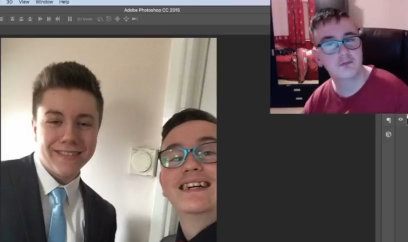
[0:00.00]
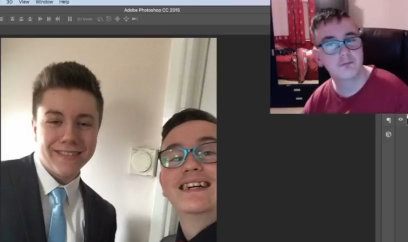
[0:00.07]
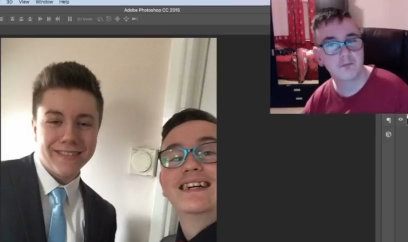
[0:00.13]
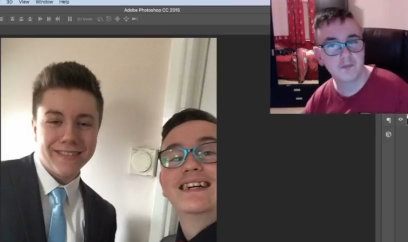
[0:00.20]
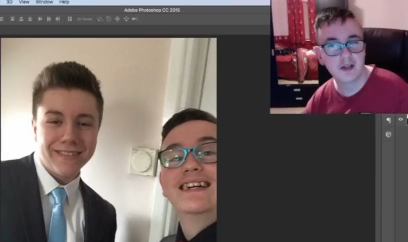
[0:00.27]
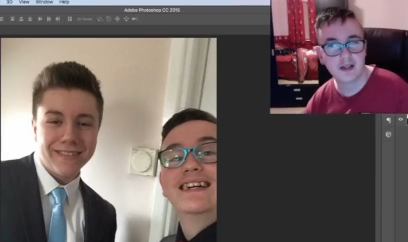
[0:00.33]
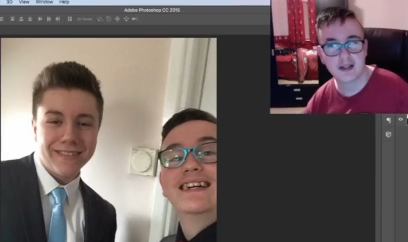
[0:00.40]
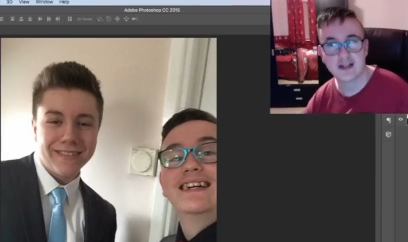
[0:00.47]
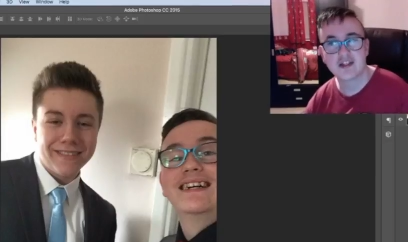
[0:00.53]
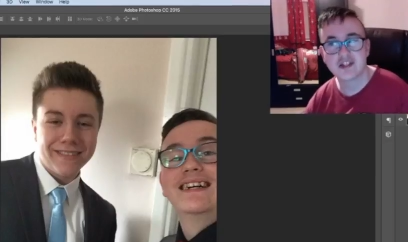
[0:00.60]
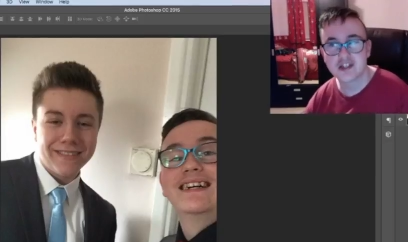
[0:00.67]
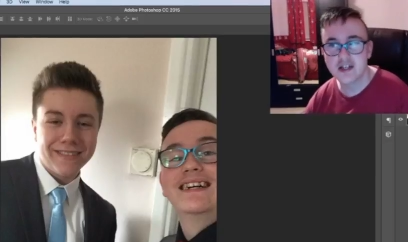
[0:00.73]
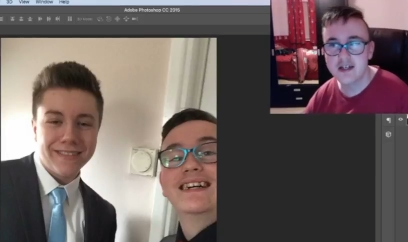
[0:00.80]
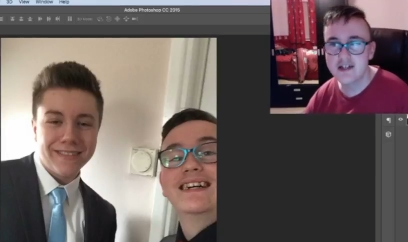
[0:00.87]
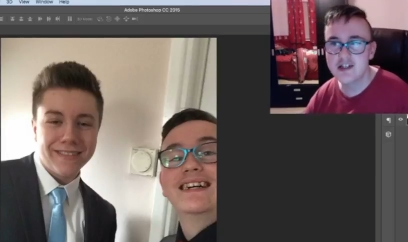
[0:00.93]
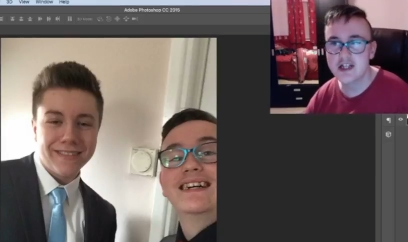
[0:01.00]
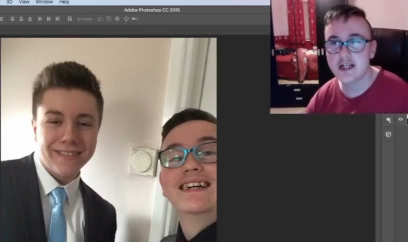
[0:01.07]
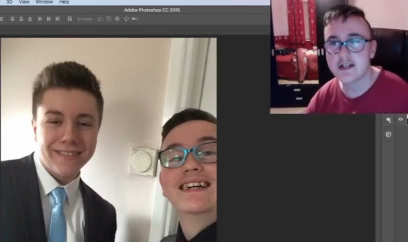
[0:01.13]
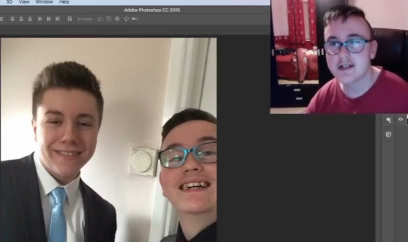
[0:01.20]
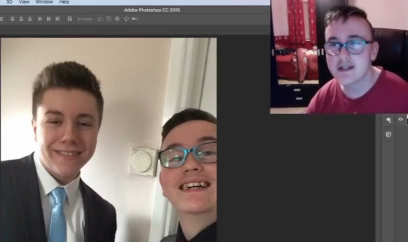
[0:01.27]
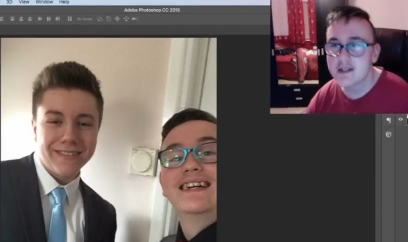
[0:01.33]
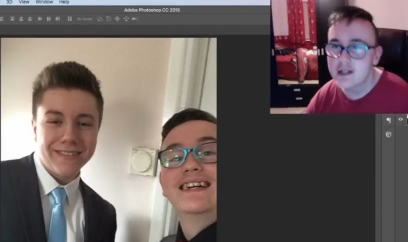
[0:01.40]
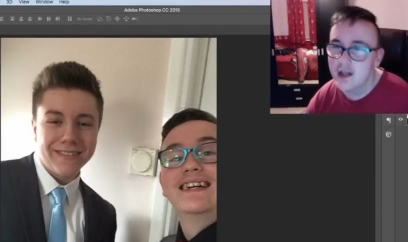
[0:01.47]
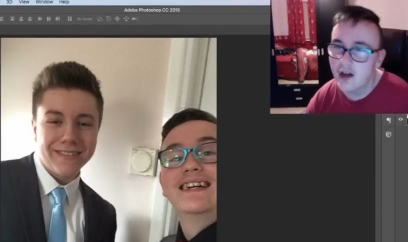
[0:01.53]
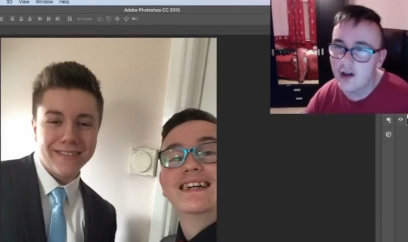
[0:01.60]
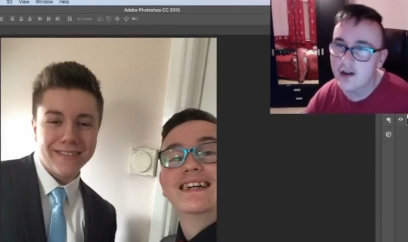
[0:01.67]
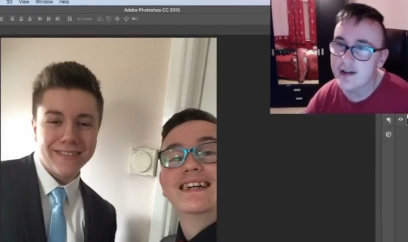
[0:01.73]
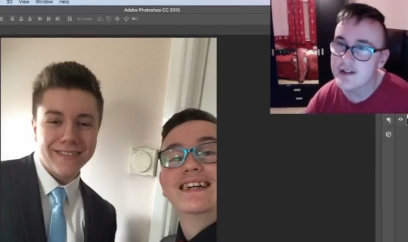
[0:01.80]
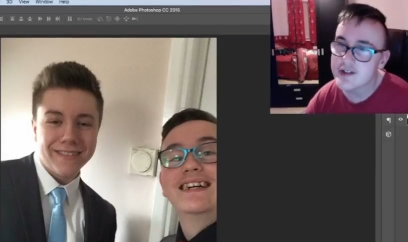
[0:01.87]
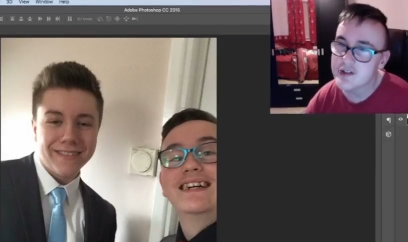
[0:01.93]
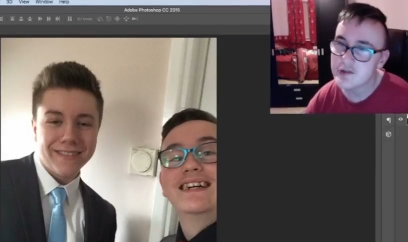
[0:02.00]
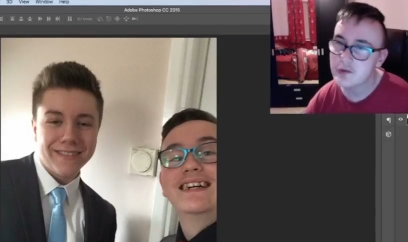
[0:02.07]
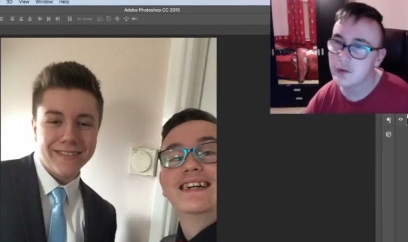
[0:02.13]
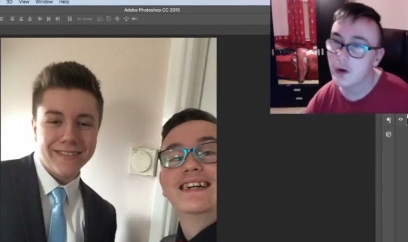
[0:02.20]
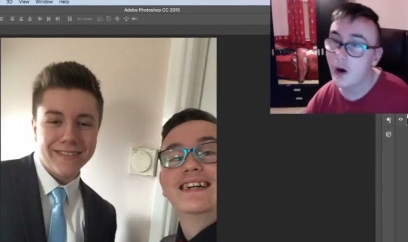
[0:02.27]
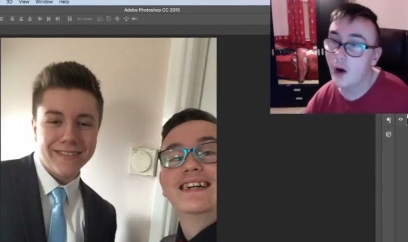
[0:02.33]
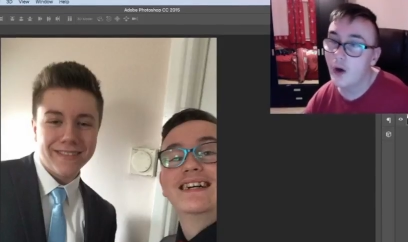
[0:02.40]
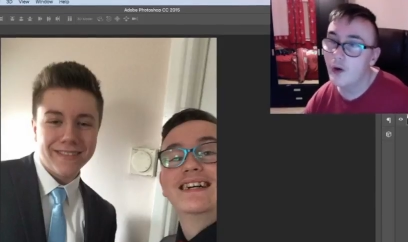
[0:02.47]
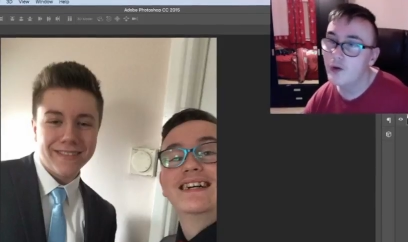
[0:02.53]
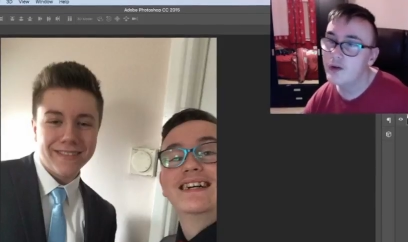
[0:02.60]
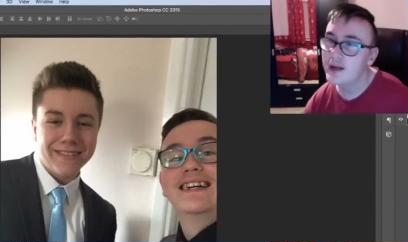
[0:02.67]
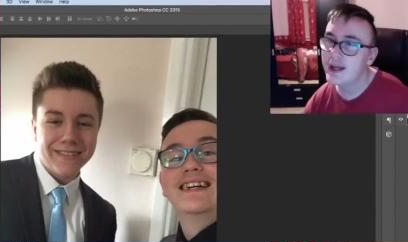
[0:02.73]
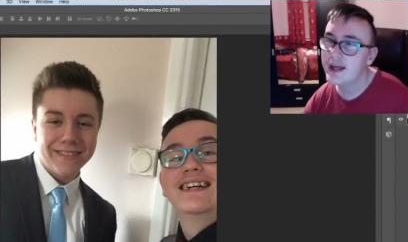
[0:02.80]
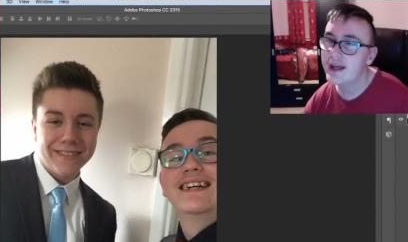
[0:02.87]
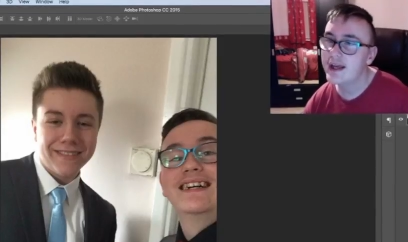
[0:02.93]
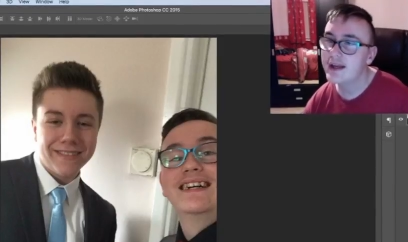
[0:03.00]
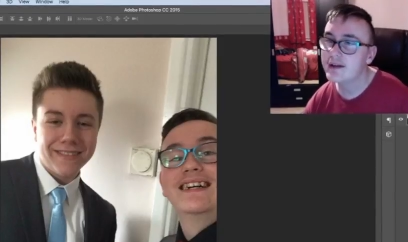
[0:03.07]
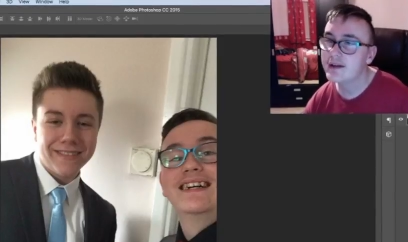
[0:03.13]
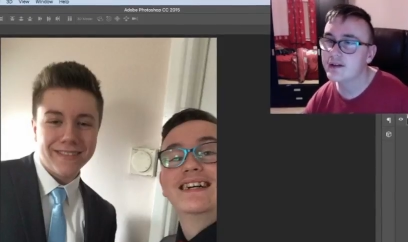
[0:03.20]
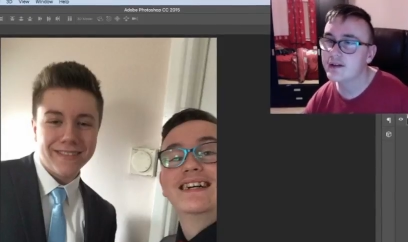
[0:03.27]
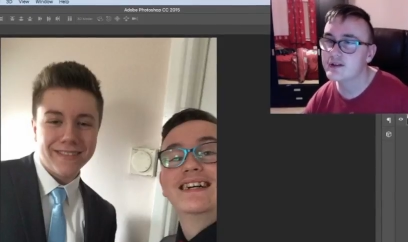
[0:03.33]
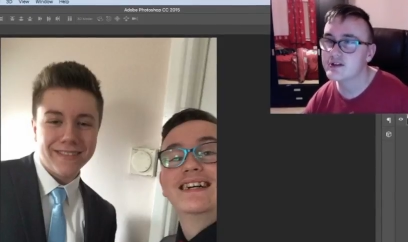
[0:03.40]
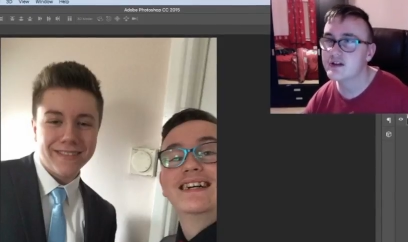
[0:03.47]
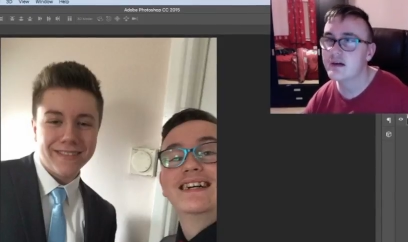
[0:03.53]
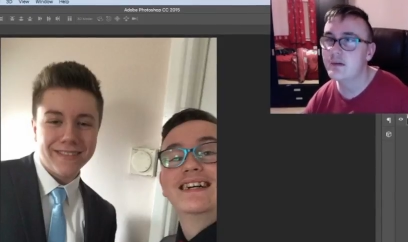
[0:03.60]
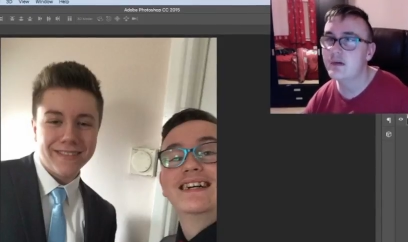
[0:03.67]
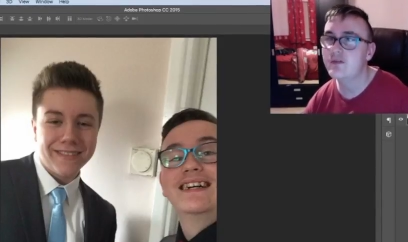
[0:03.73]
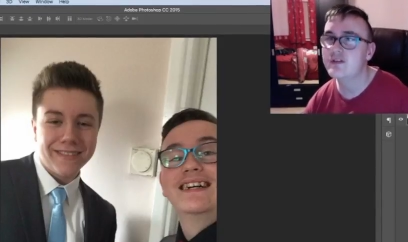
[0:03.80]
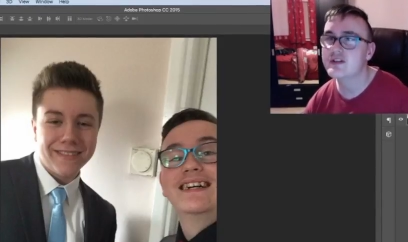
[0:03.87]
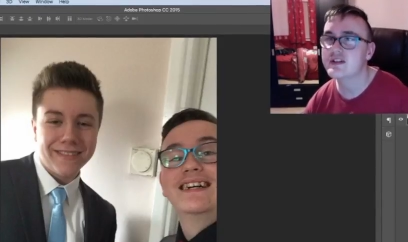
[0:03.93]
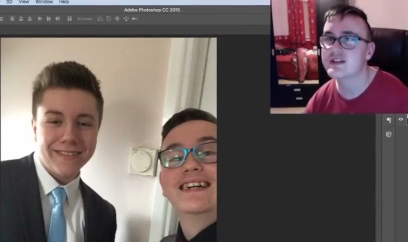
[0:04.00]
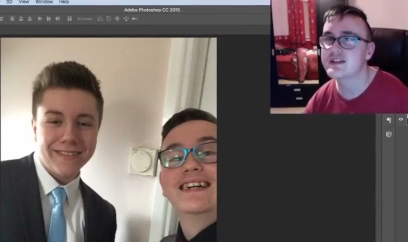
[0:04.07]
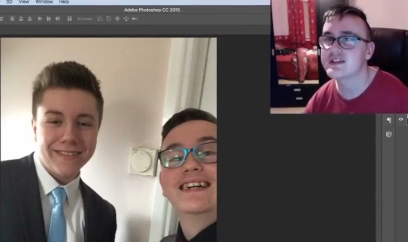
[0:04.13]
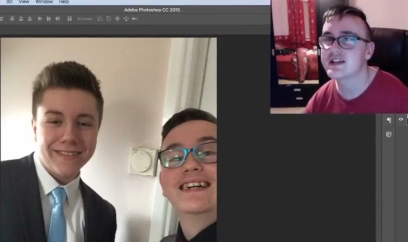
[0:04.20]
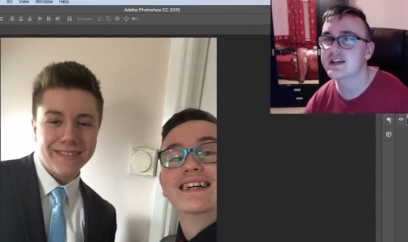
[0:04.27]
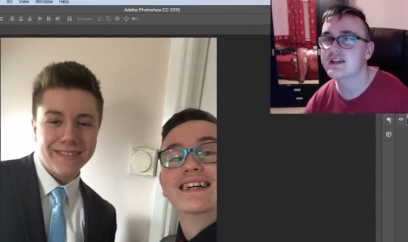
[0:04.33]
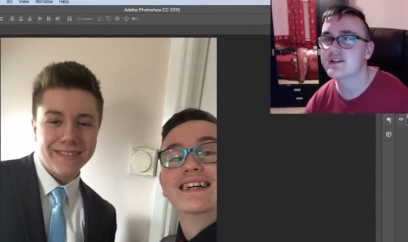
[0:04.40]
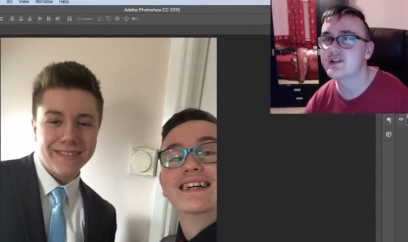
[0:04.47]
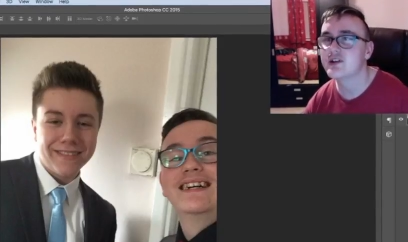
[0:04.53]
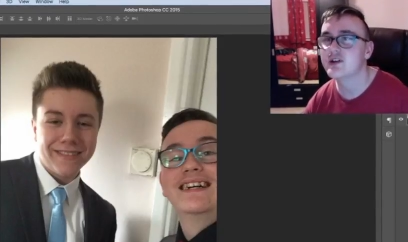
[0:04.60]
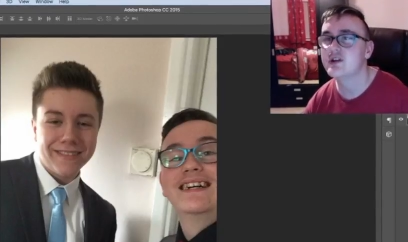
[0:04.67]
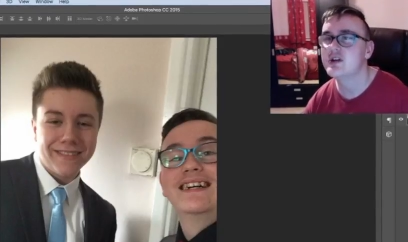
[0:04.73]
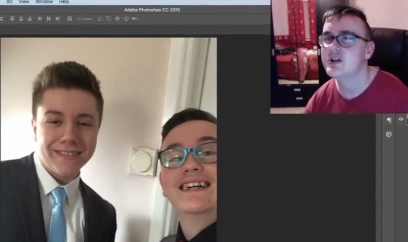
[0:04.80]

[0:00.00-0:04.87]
Speaker 1: let's change it. Okay, so on a so come over to the side here,